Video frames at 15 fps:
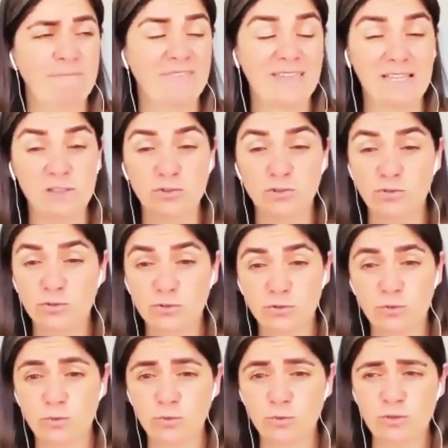dangerous
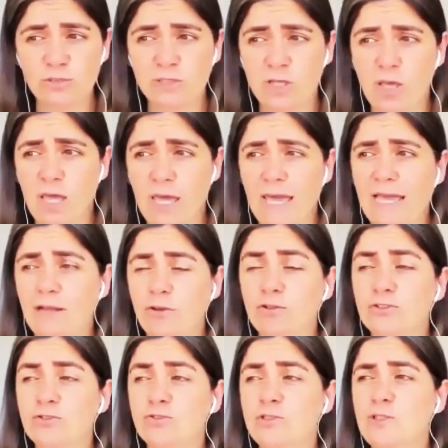tools. And
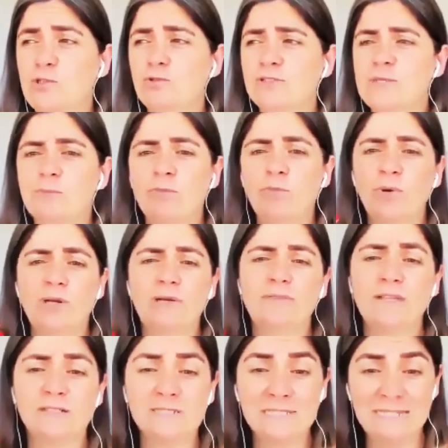you shouldn't use them
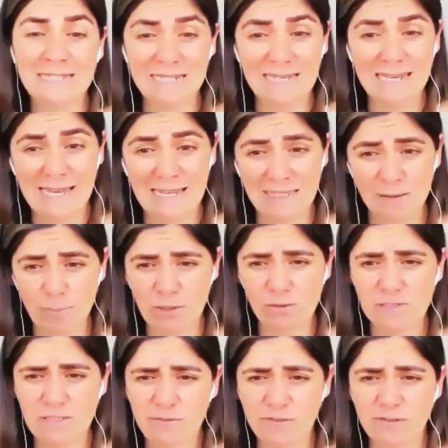when there's little light,
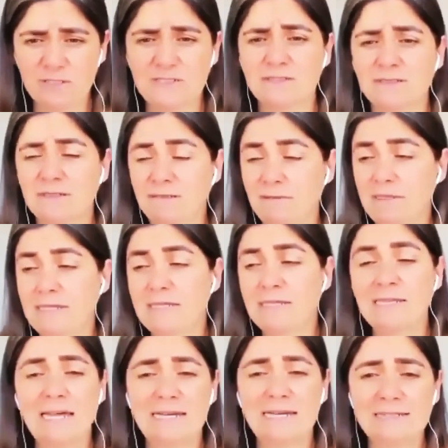because if there's
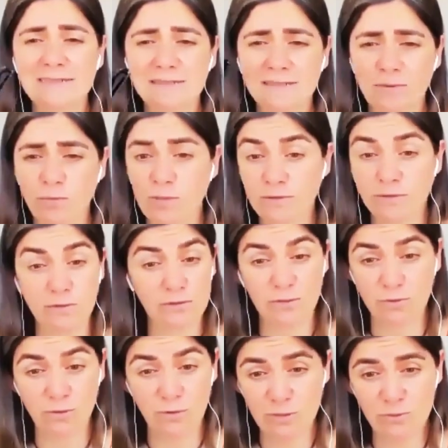little light, well, you're
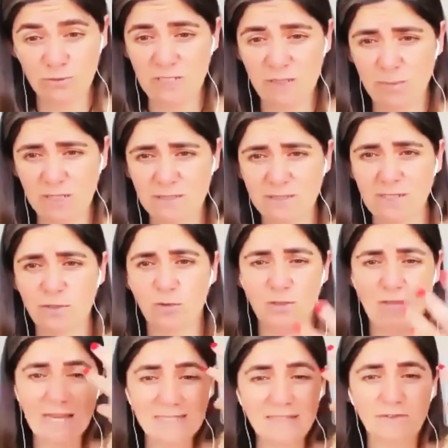not going to see much. They
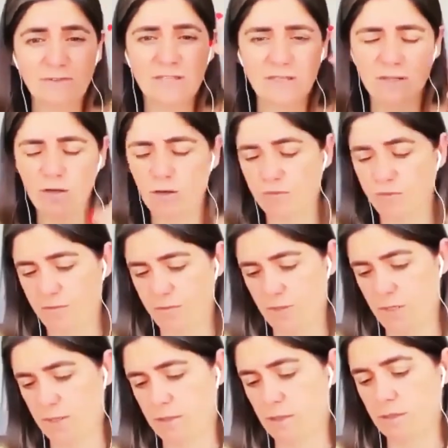don't activate enough.
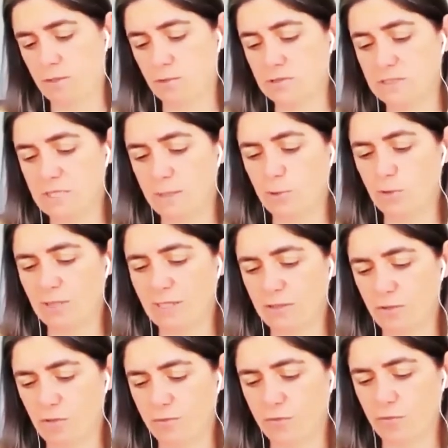They don't stimulate
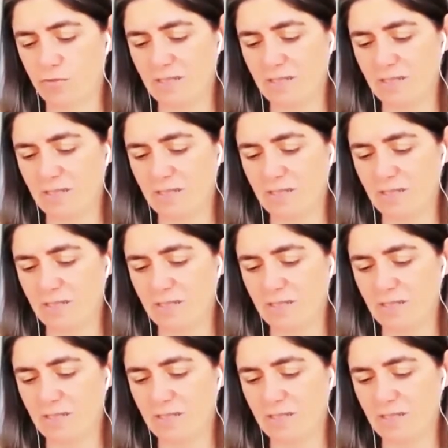enough your